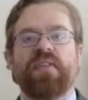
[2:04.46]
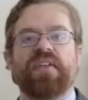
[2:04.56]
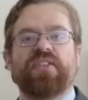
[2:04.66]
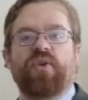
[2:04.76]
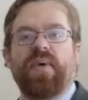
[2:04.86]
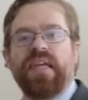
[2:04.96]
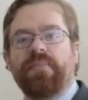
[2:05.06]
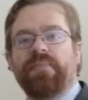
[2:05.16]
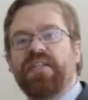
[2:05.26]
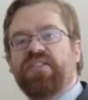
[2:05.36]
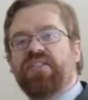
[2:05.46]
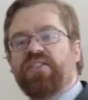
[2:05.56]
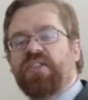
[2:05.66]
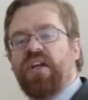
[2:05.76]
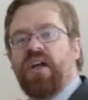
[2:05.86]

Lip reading: The terrain pieces